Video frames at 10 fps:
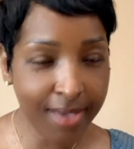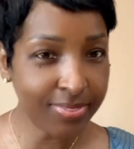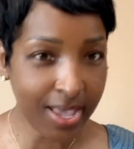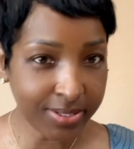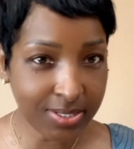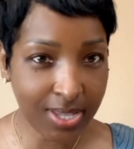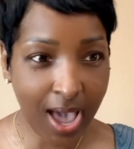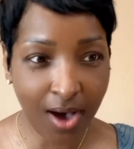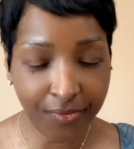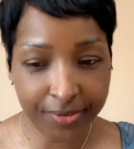that's the
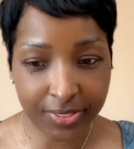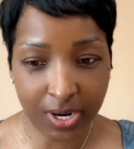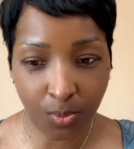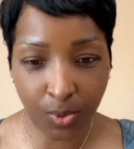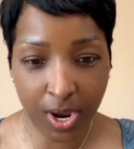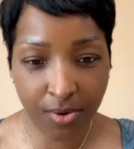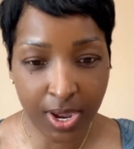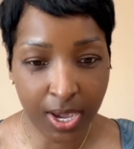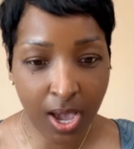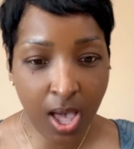outfit that I'm
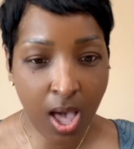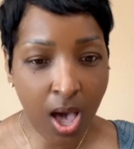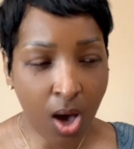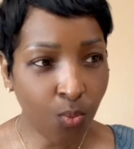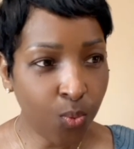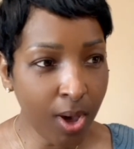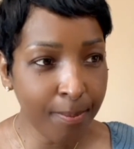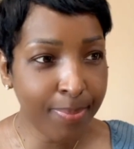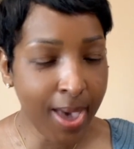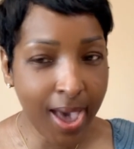wearing.
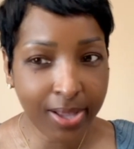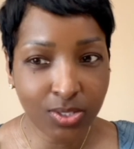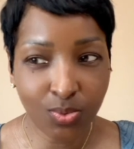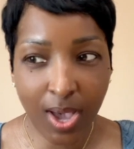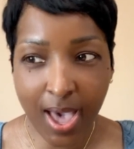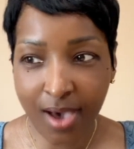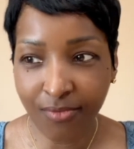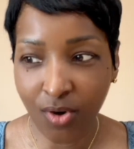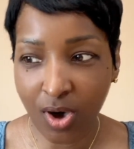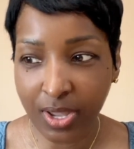What bag do I have
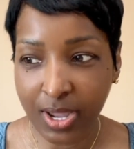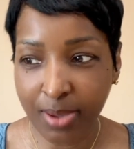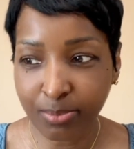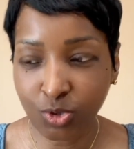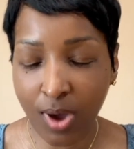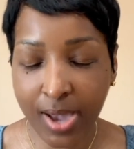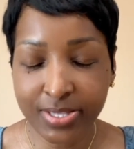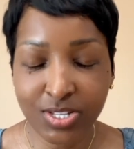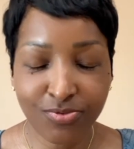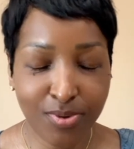on? I'm trying
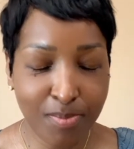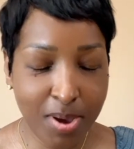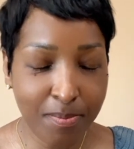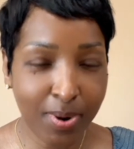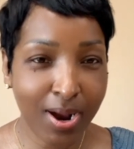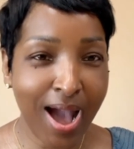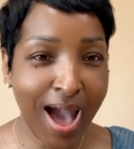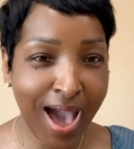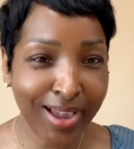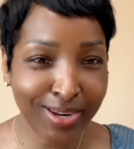to remember.
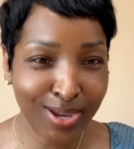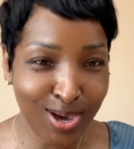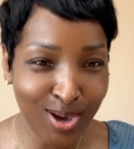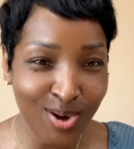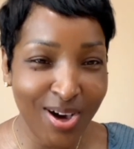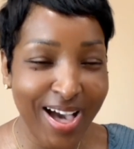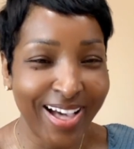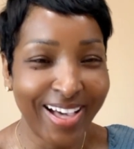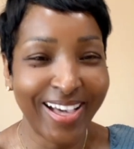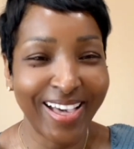I know.
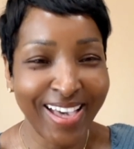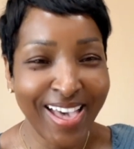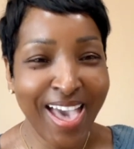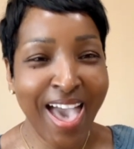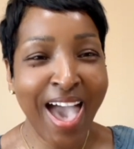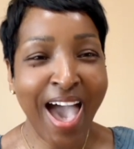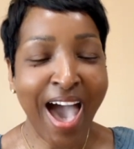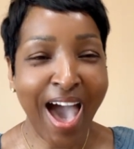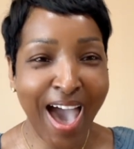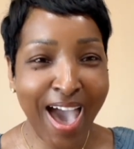
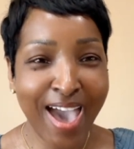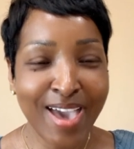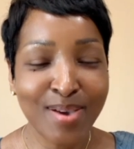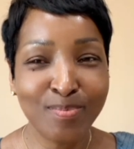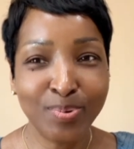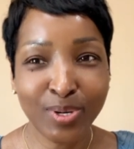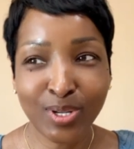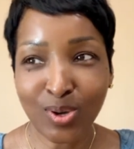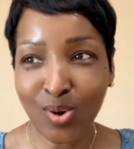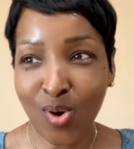I
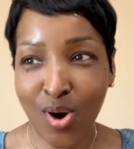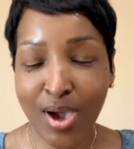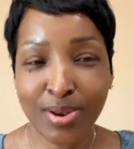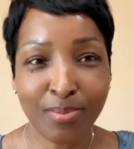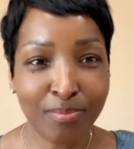put on